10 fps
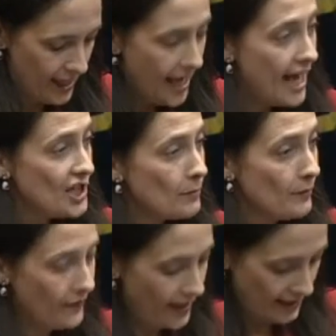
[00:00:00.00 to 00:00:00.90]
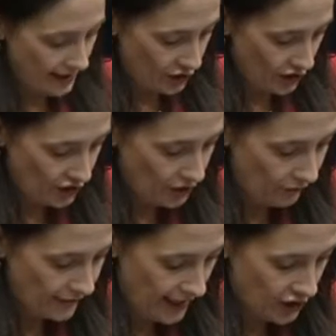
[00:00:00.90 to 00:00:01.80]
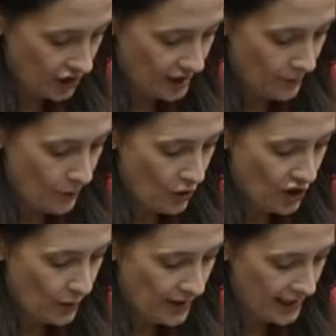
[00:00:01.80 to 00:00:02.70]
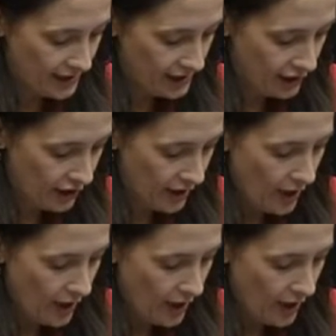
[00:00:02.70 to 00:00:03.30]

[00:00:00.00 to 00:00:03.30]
and to provide additional financial support where necessary